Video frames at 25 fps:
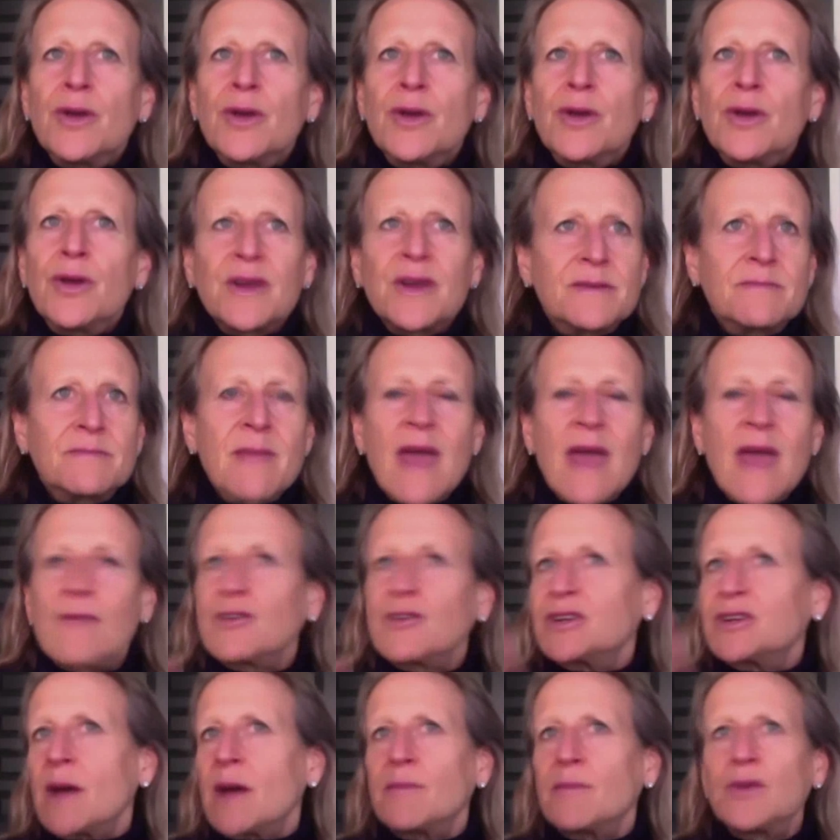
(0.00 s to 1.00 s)
You could,
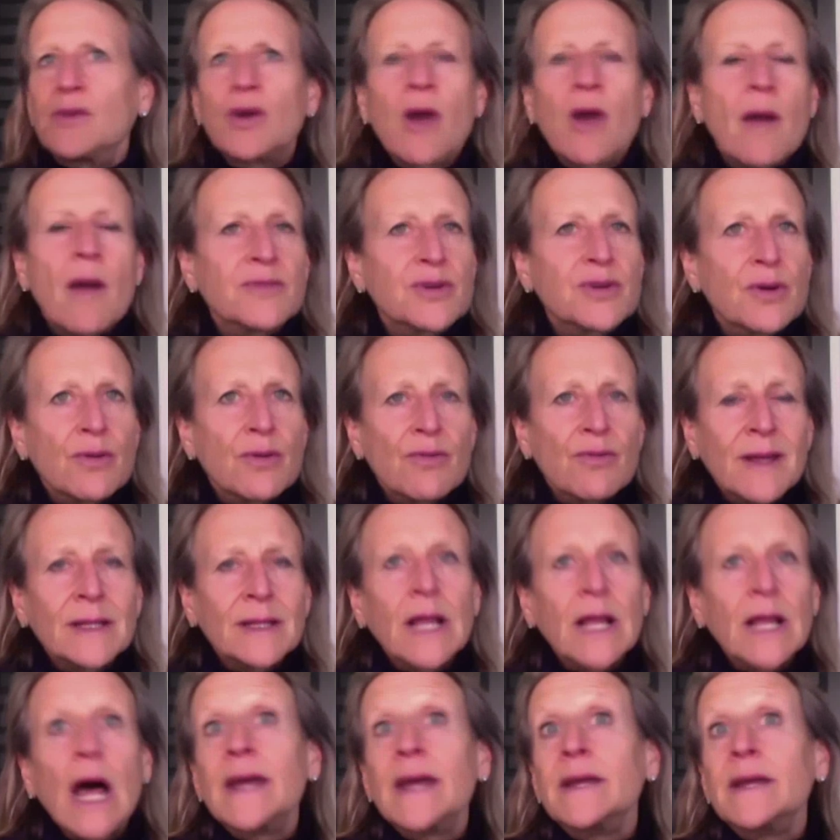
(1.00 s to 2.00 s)
every time you come to
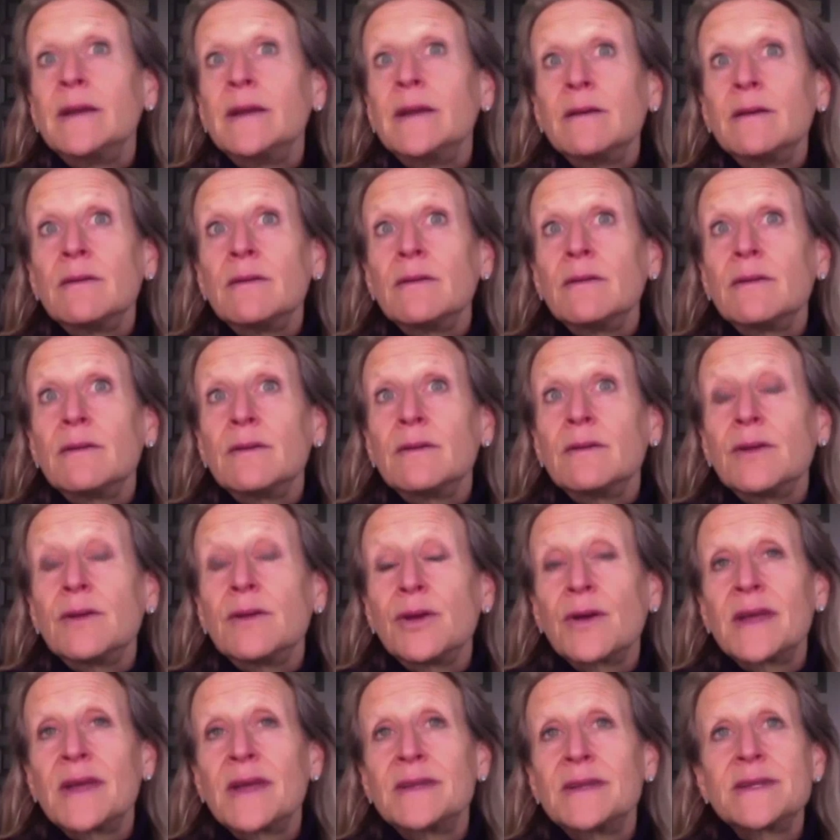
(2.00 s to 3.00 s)
a red light,
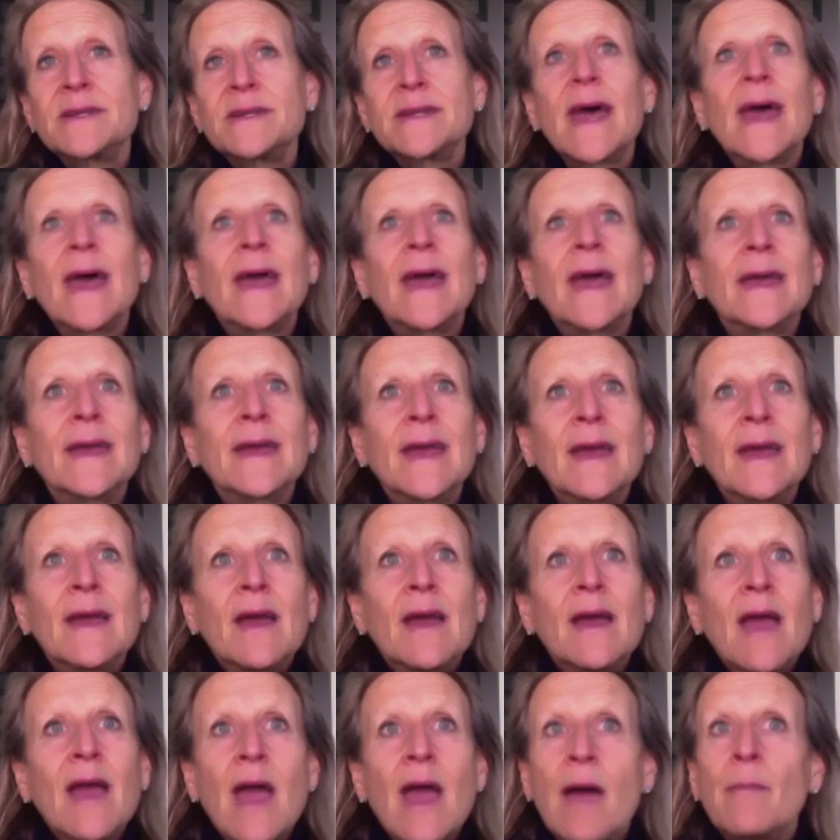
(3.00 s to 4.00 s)
you can say,
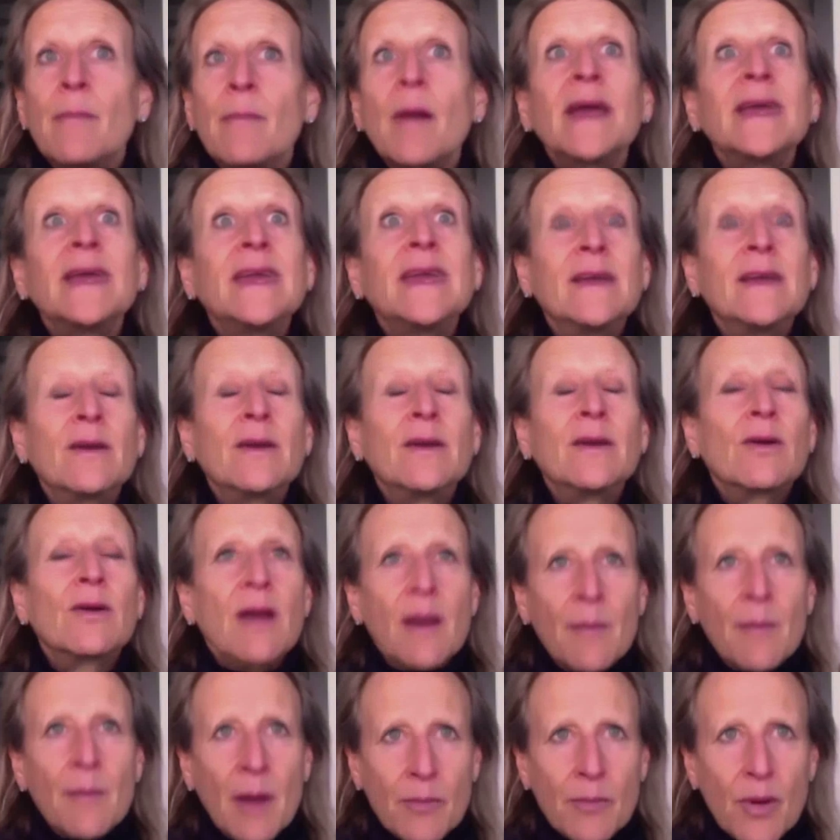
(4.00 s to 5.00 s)
am I
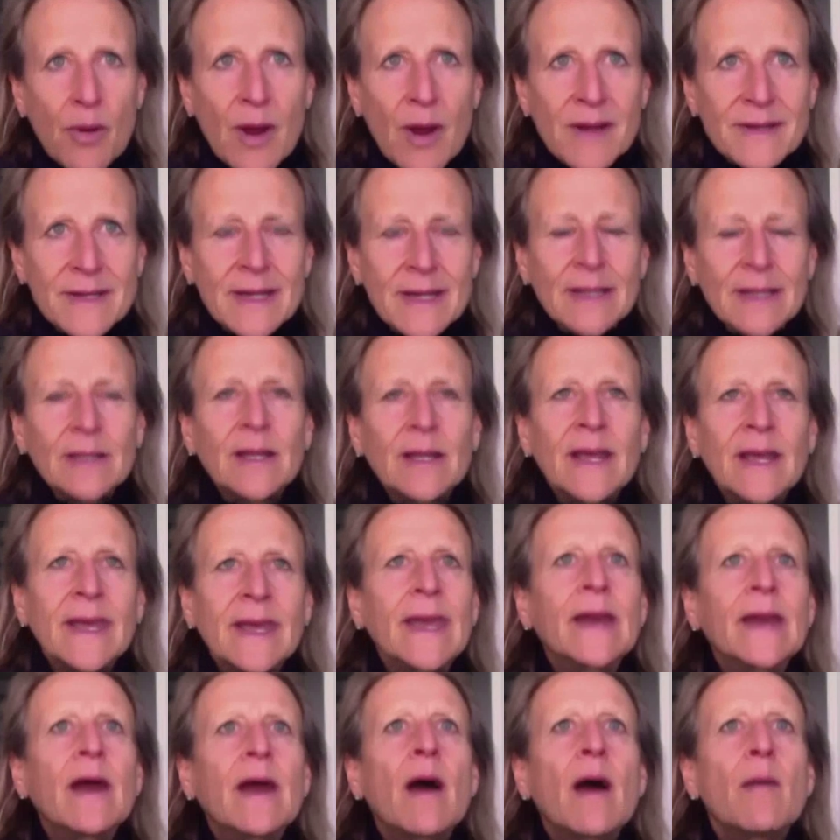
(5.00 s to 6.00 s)
here? Am I present?
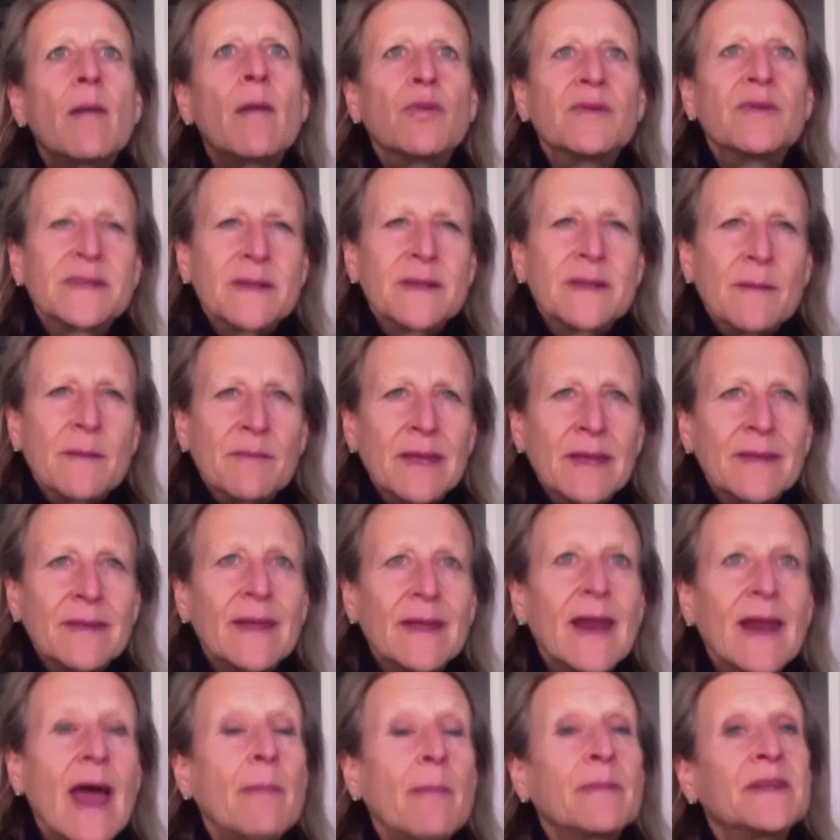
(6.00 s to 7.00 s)
Link it up with
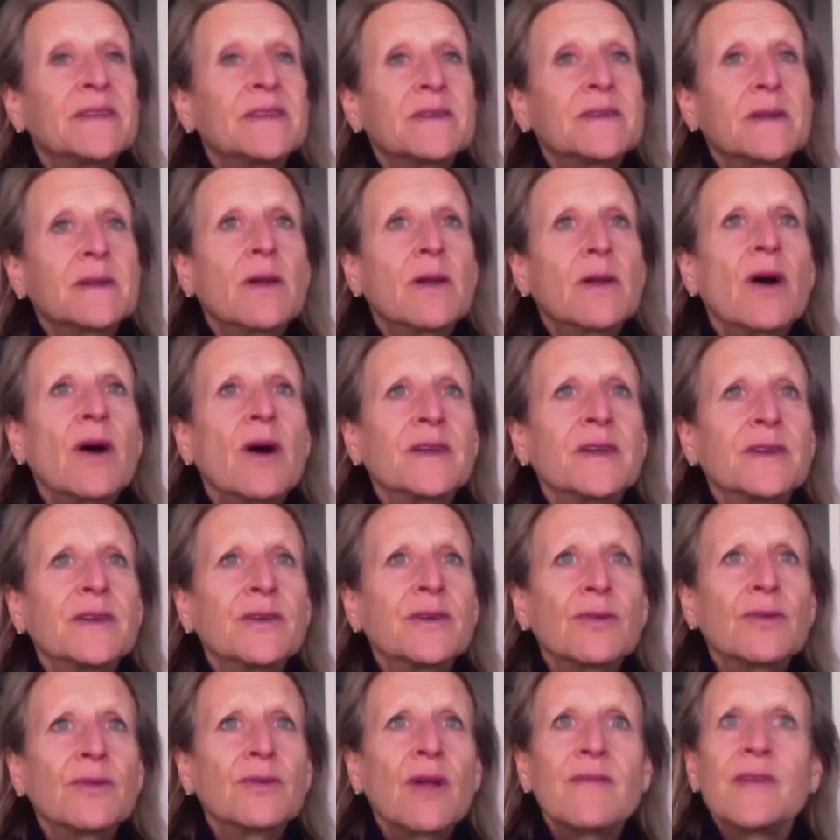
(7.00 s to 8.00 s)
something that happens a lot
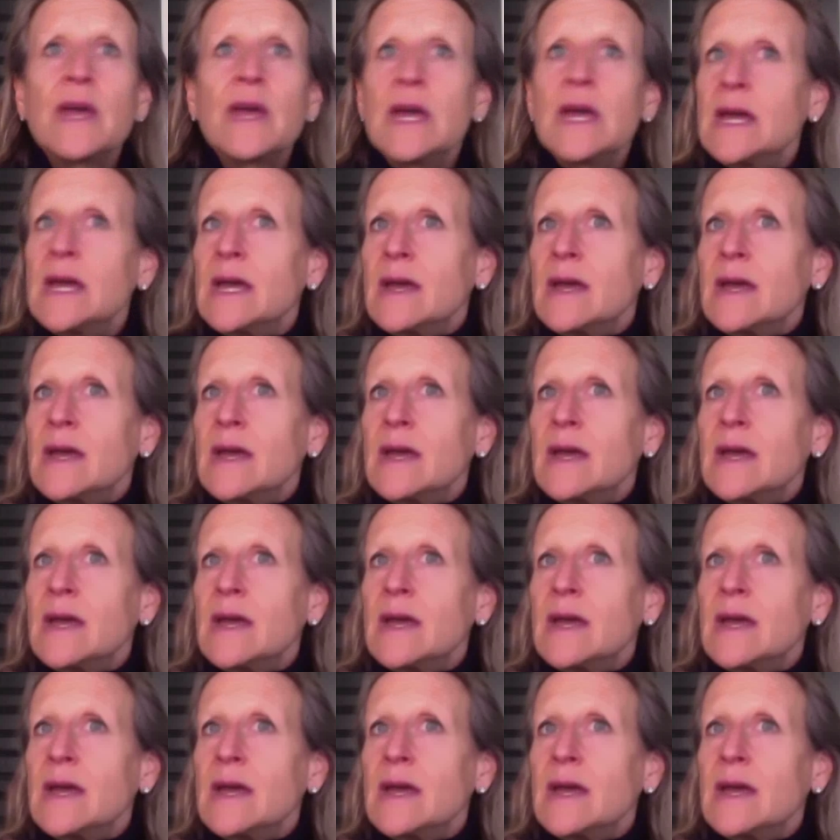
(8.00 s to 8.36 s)
in your life.